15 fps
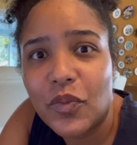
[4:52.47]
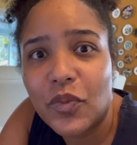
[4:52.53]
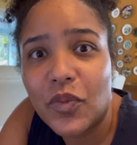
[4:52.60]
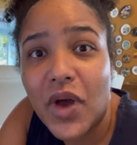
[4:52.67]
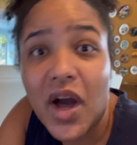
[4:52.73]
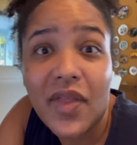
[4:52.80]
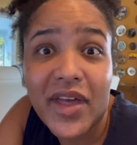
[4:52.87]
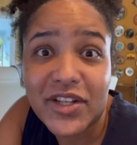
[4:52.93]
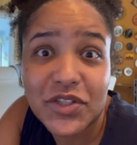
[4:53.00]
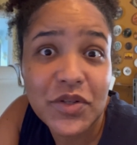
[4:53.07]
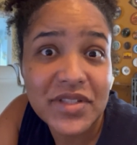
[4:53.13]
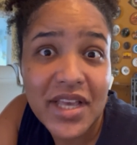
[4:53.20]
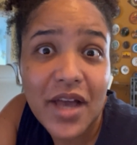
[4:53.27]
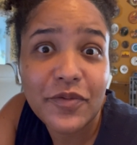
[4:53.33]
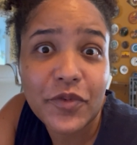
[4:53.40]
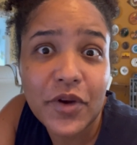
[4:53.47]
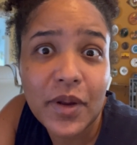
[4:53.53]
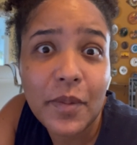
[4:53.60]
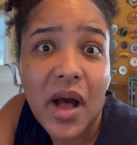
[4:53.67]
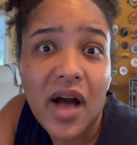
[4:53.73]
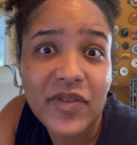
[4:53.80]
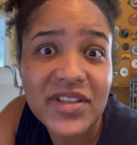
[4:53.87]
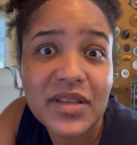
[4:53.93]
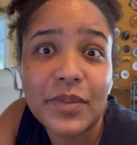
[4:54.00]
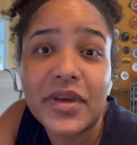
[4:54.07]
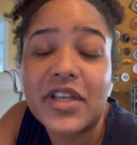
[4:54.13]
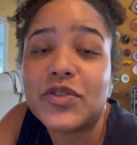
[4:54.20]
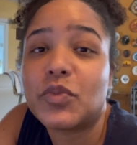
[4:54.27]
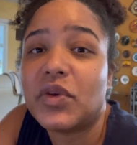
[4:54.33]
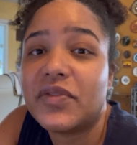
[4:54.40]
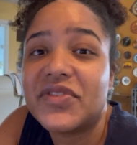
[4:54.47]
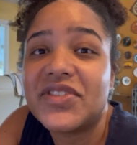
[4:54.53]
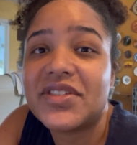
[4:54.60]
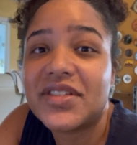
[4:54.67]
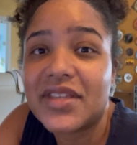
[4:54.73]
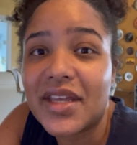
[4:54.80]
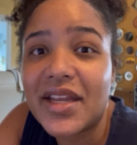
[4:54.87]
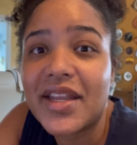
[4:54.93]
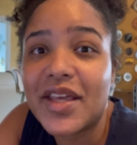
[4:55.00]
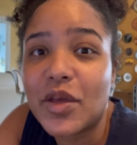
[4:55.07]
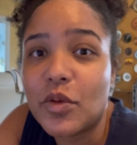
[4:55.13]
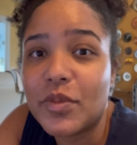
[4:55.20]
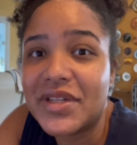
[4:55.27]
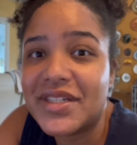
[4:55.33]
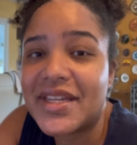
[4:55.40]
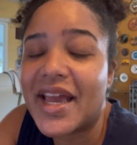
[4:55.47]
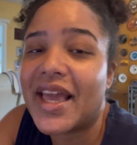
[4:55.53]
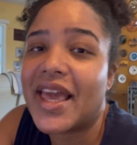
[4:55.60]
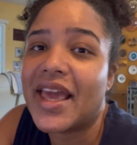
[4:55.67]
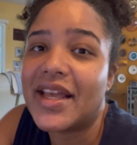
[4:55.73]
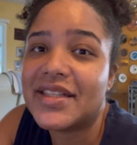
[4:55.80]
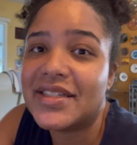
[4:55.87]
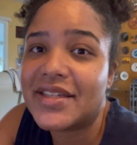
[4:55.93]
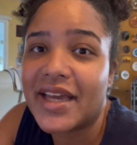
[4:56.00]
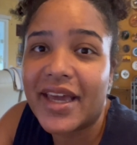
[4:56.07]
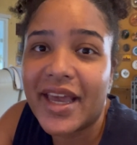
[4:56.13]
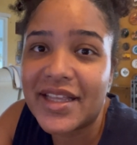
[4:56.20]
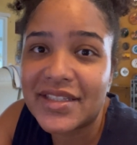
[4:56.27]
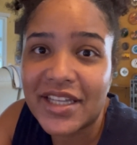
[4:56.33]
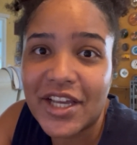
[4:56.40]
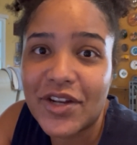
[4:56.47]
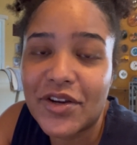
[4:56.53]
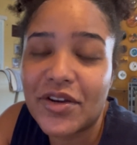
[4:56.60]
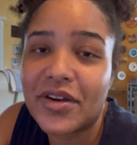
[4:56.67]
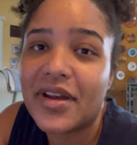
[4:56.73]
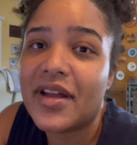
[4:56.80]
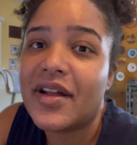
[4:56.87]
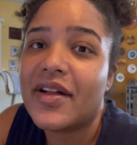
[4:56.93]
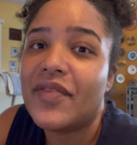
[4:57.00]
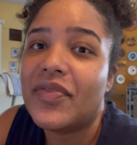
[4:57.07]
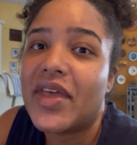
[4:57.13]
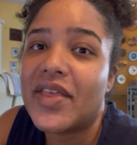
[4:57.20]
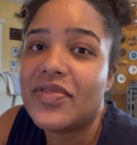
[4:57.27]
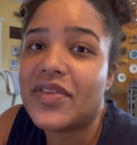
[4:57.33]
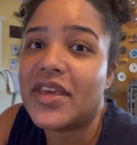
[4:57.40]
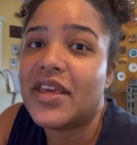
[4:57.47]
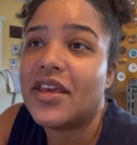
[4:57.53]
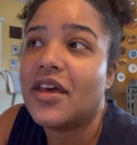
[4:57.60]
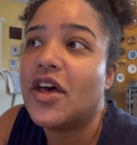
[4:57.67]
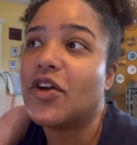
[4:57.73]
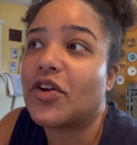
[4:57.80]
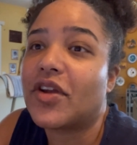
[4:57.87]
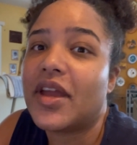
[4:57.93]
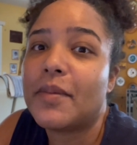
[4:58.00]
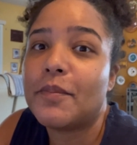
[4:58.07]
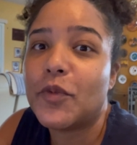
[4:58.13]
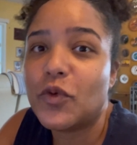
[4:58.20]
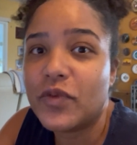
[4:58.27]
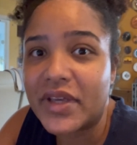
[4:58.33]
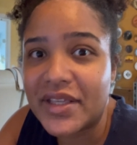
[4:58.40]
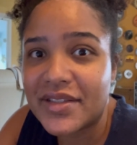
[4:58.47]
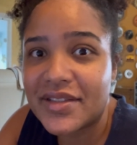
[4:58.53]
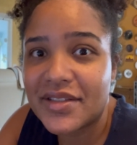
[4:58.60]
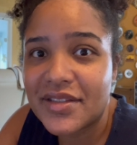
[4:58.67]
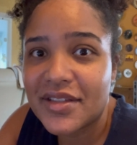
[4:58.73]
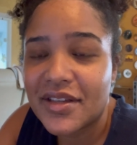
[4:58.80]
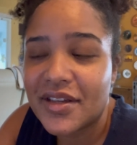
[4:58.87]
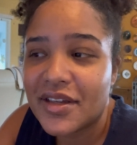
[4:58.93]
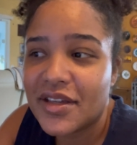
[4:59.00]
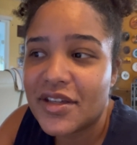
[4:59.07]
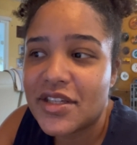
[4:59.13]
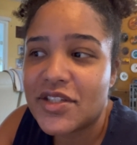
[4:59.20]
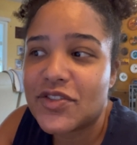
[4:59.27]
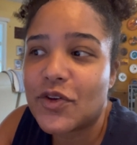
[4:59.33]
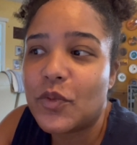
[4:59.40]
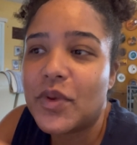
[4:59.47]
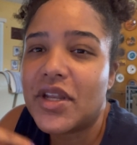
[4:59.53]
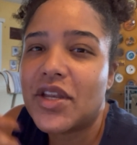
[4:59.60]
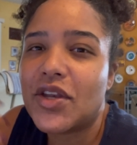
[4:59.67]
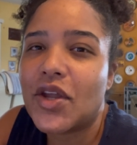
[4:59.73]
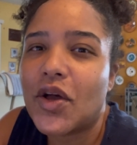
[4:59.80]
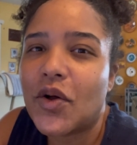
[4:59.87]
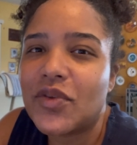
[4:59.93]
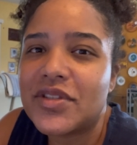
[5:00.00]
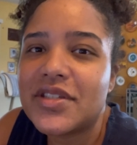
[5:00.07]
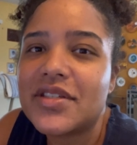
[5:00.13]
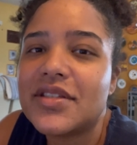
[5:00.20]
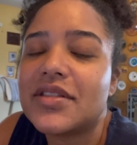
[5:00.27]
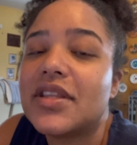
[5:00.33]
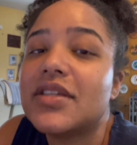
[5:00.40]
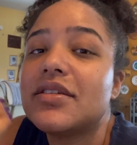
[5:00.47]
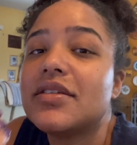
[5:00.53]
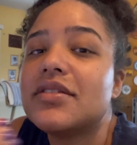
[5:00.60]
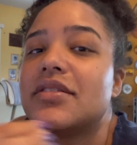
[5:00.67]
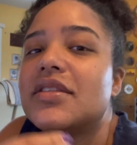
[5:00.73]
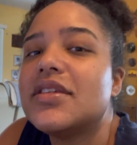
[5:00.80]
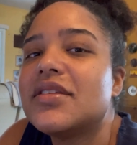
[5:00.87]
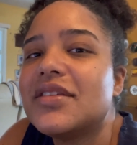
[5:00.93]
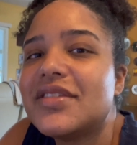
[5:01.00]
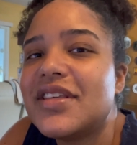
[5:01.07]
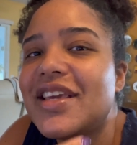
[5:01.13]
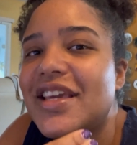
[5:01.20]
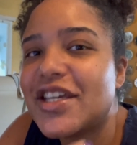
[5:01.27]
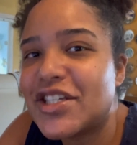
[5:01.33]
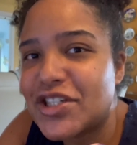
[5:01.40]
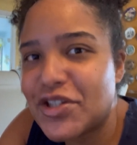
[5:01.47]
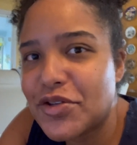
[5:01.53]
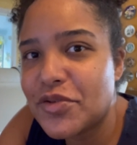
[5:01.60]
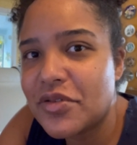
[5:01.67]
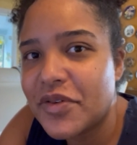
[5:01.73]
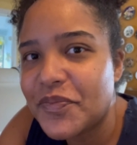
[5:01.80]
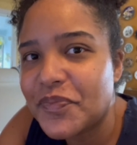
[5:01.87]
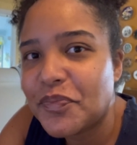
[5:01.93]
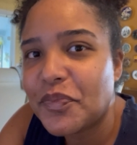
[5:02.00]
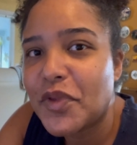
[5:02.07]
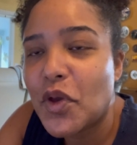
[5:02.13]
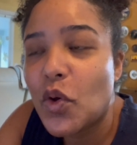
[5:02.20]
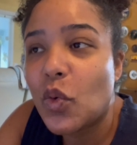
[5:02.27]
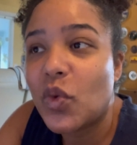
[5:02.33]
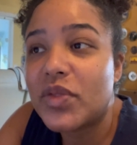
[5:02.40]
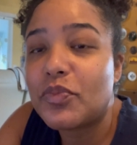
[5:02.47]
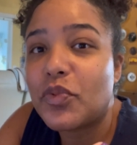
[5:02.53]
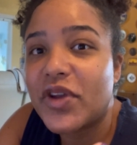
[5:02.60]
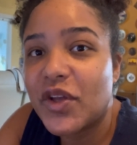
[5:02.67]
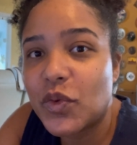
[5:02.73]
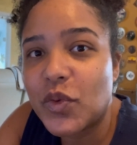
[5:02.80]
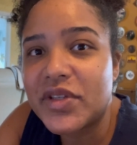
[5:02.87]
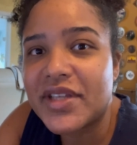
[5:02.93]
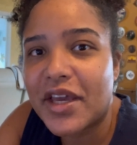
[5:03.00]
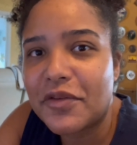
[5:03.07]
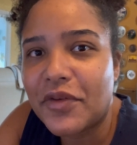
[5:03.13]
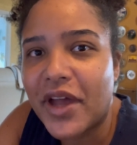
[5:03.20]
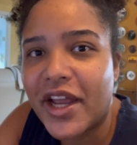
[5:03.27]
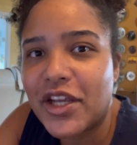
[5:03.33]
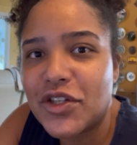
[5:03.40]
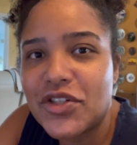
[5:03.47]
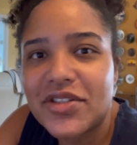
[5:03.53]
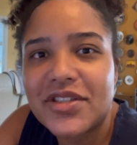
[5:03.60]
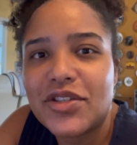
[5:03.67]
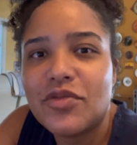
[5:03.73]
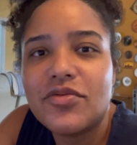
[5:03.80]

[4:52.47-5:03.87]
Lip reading: how that turns out for him, obviously, because we've seen him decades later in the Hunger Games movies. So we know this is the issue with prequels, I find. You